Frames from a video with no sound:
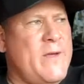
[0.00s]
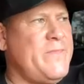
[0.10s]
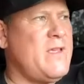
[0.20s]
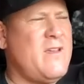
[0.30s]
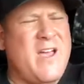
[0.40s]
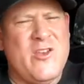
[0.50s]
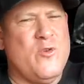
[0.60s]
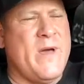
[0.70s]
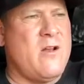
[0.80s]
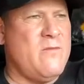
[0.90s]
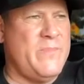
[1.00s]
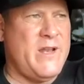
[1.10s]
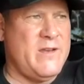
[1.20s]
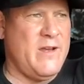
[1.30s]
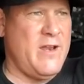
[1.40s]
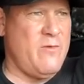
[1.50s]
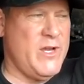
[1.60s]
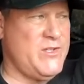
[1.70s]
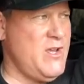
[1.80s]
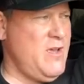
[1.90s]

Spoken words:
and I knew better, but I did it anyways.